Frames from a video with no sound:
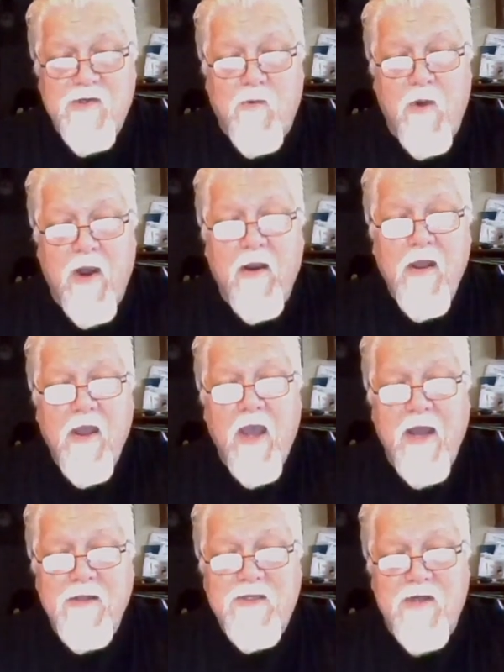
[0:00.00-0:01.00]
square
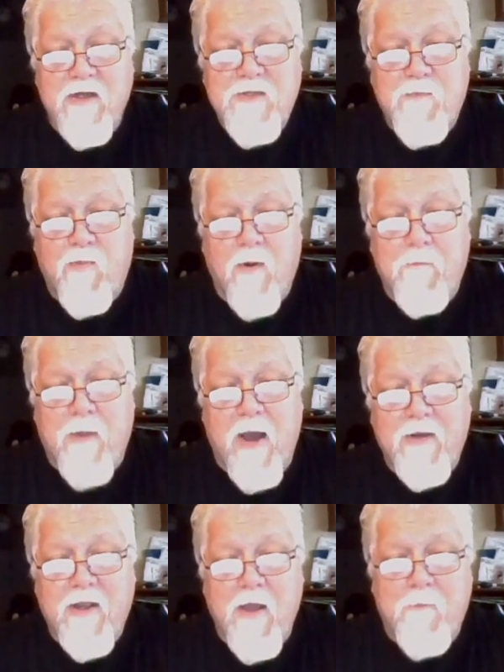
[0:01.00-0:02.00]
and starts
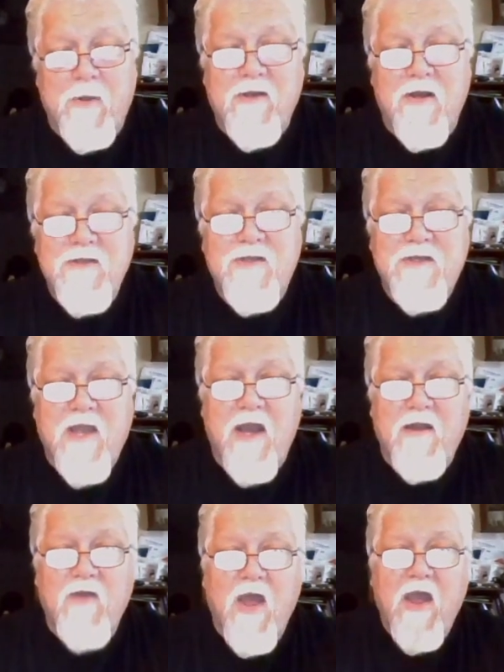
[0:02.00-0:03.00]
pounding up and does this
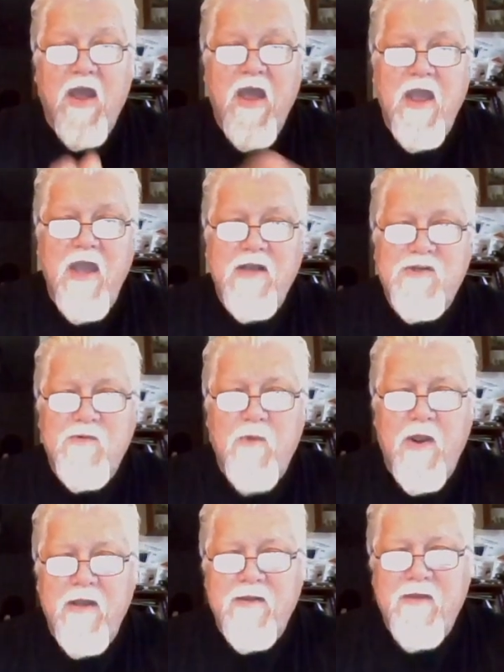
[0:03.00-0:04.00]
kind of
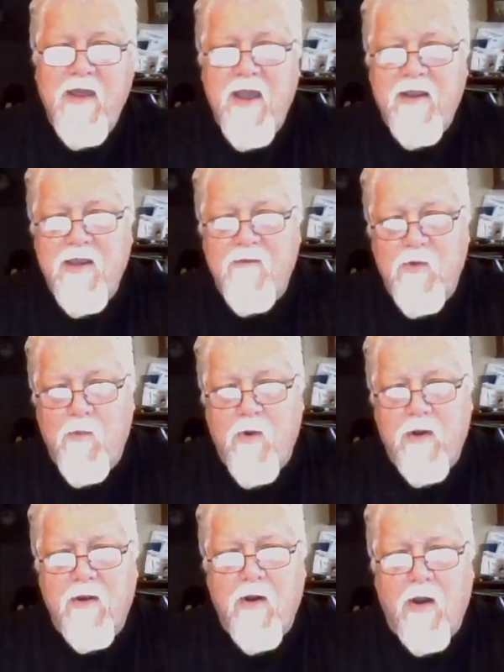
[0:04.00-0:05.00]
X-ray attack, if you
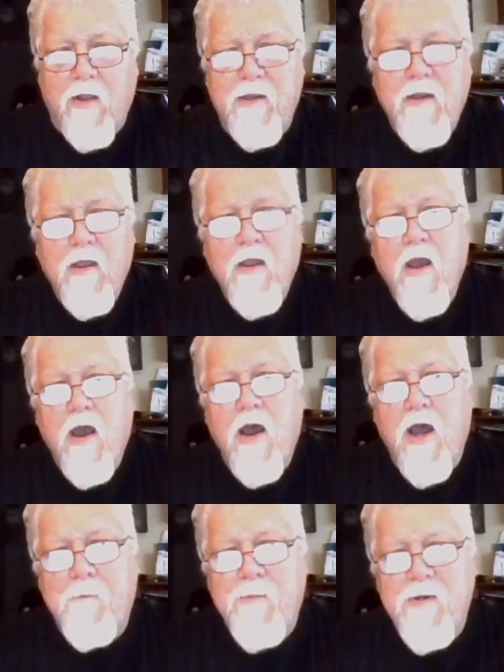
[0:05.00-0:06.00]
want to call it,
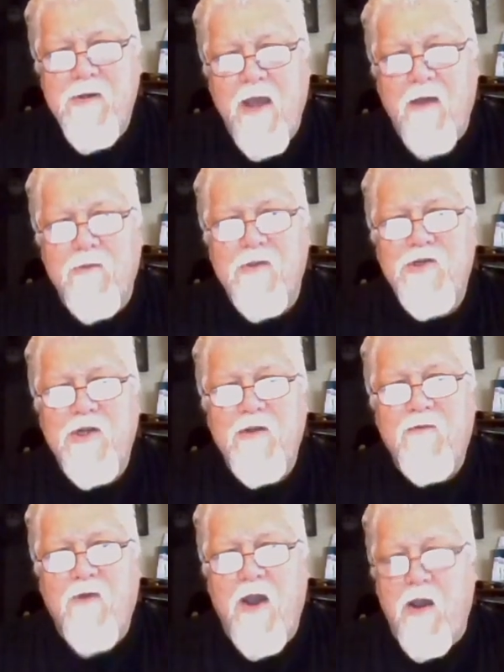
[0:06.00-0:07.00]
up and down the G
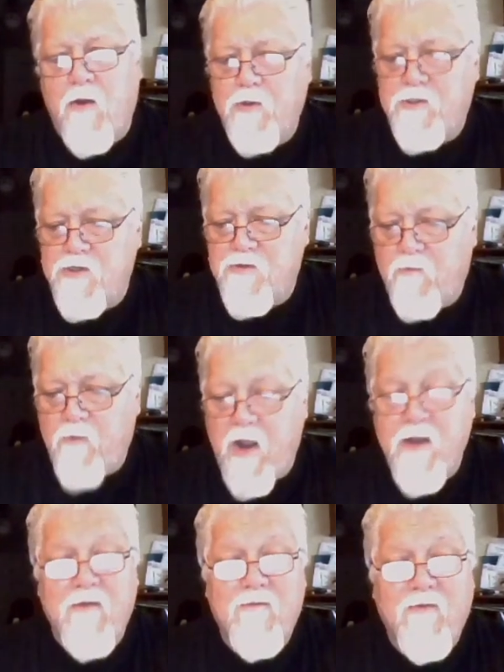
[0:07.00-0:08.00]
file, which is
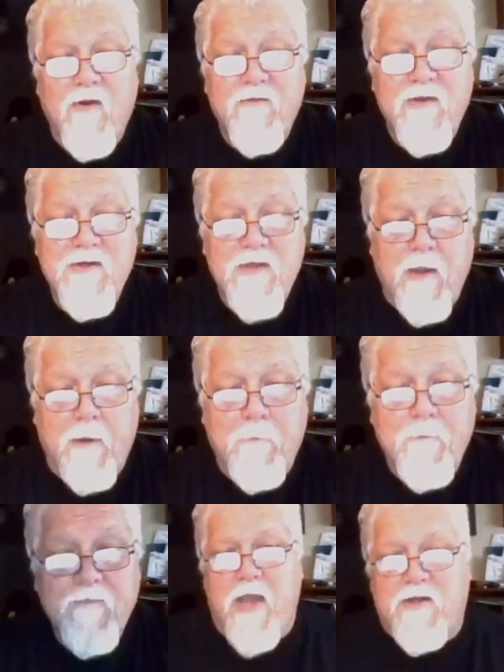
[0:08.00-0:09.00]
right in front of his king.
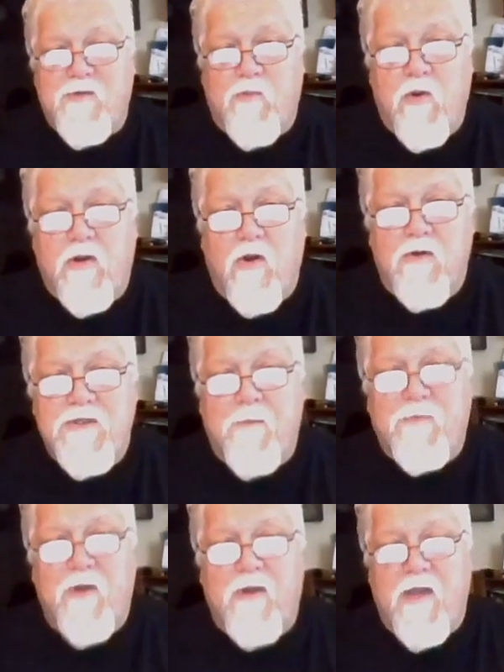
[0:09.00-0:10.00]
Black's rook goes
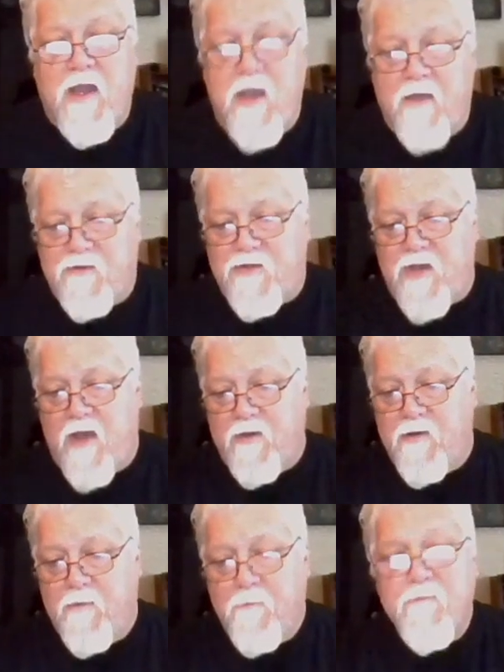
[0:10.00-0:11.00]
up there to f7,